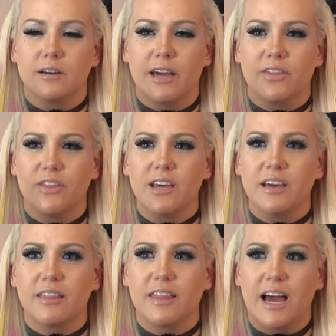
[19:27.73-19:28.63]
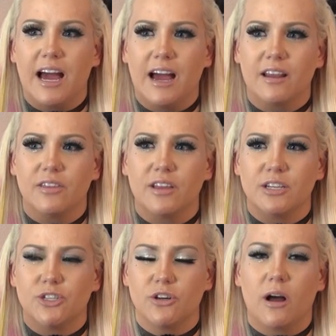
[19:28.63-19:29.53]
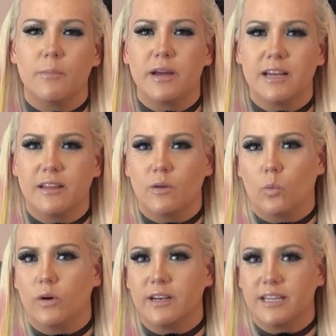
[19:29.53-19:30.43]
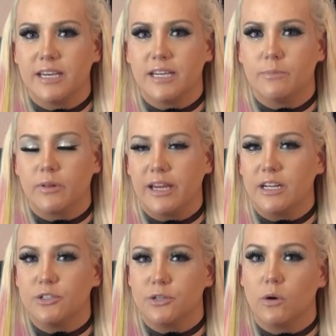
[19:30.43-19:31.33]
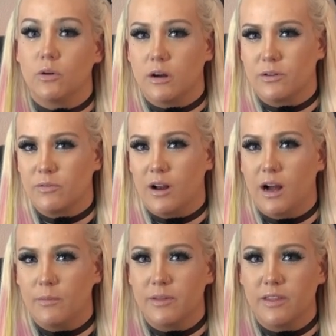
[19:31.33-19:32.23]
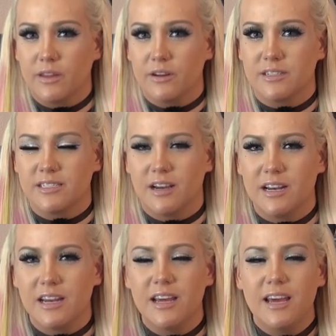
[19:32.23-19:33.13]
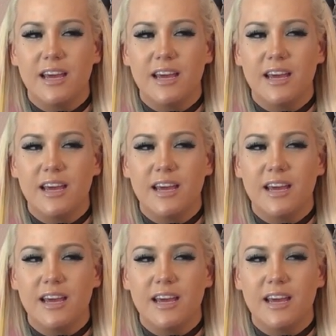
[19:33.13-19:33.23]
I think that the shaman and the one kid play a joke on Rob and the other son.